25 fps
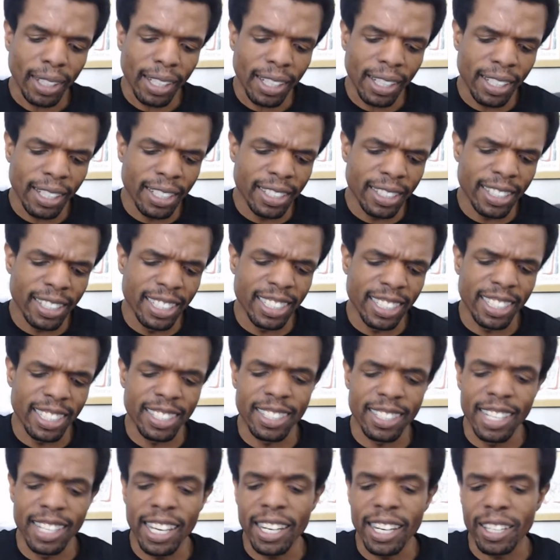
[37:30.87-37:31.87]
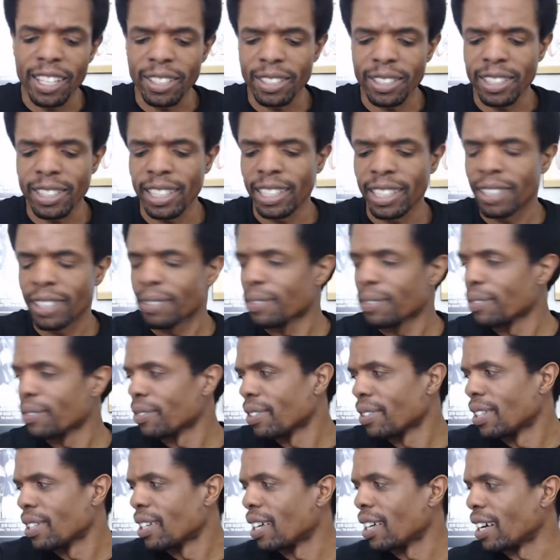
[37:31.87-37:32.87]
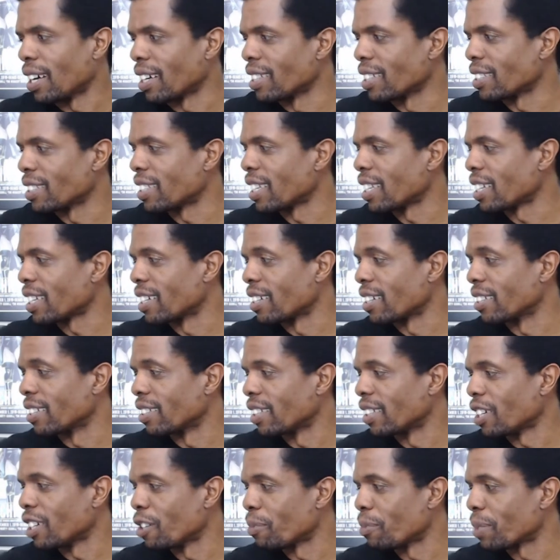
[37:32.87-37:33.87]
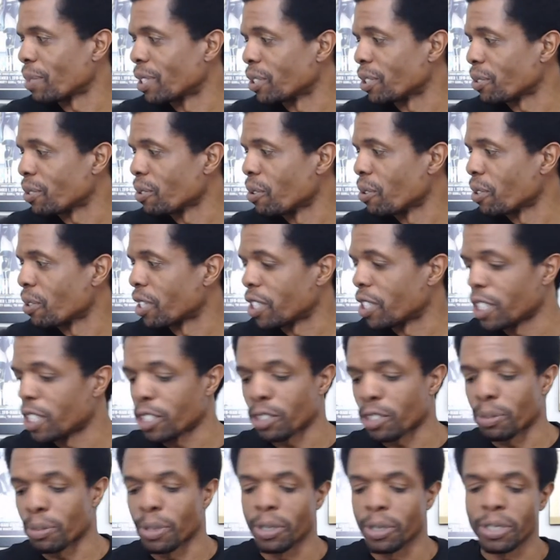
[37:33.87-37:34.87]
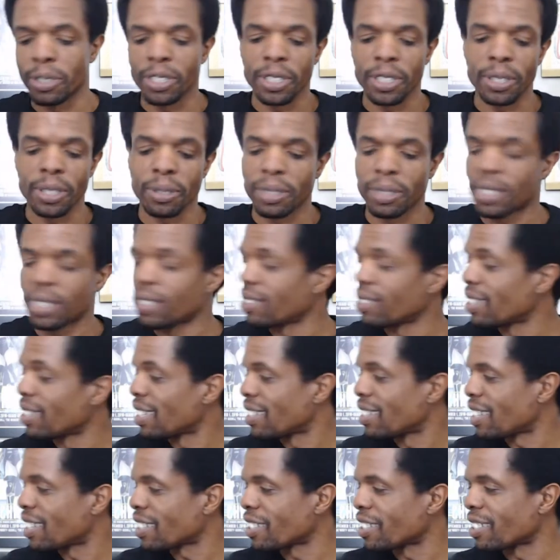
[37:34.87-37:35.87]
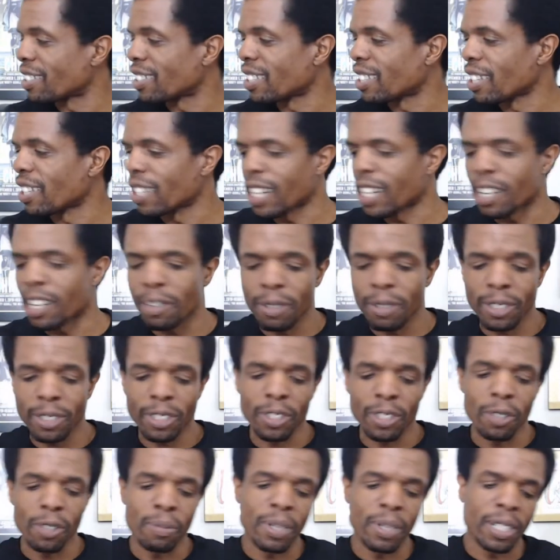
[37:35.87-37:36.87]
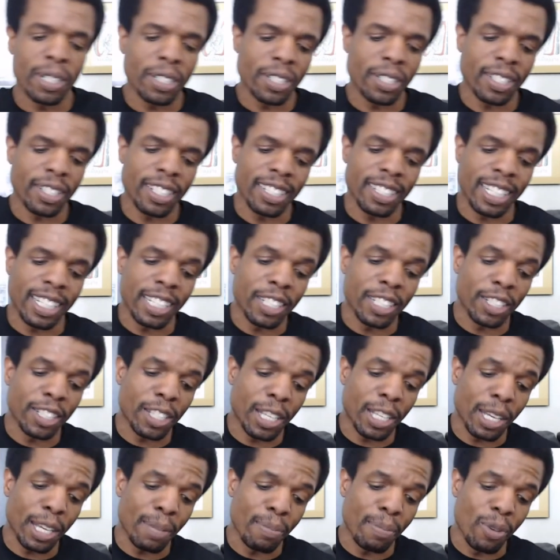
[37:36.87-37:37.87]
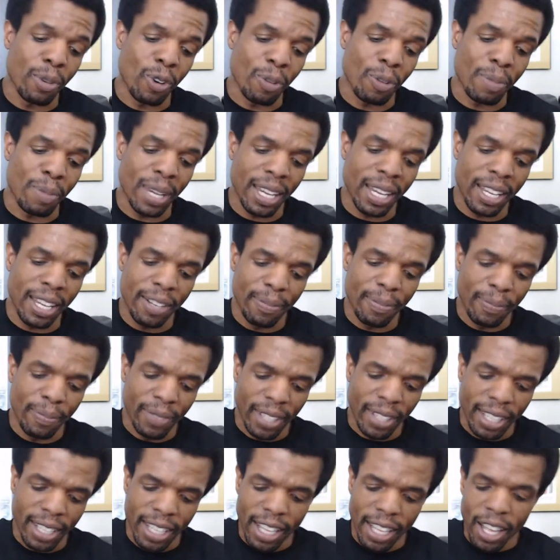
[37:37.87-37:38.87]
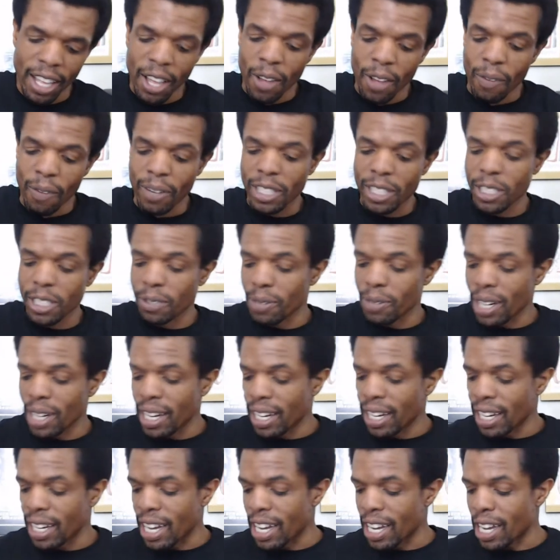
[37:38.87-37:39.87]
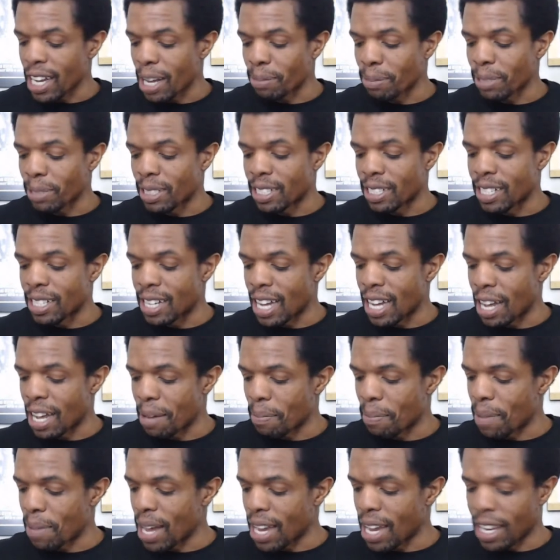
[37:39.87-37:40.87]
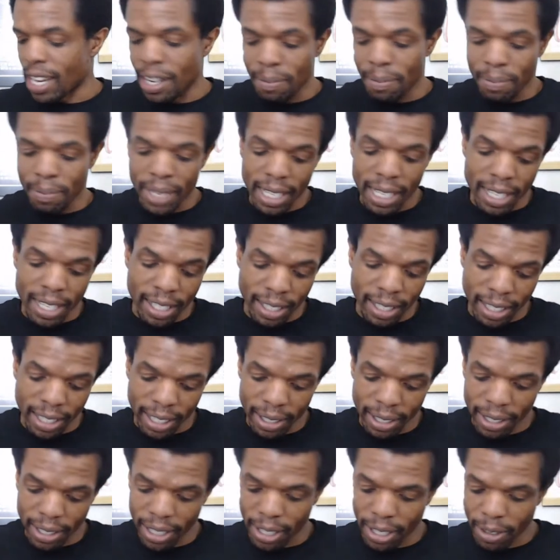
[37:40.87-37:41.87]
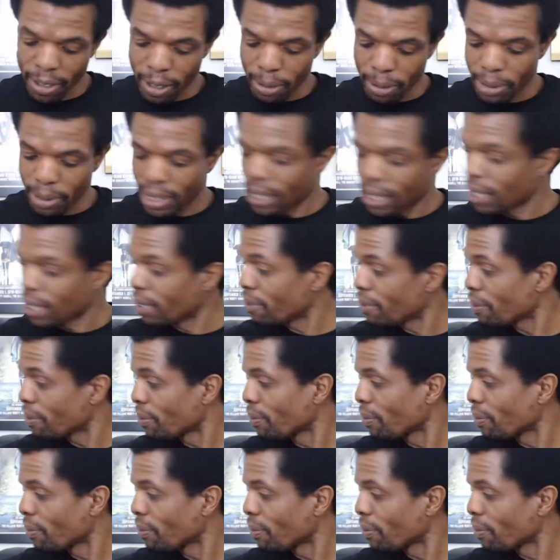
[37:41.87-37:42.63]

Because since it's there, it's like, I guess they can help control the distribution so it doesn't sell out so much. So they just get more made, which is why I opted to not buy it immediately. You know what I'm saying?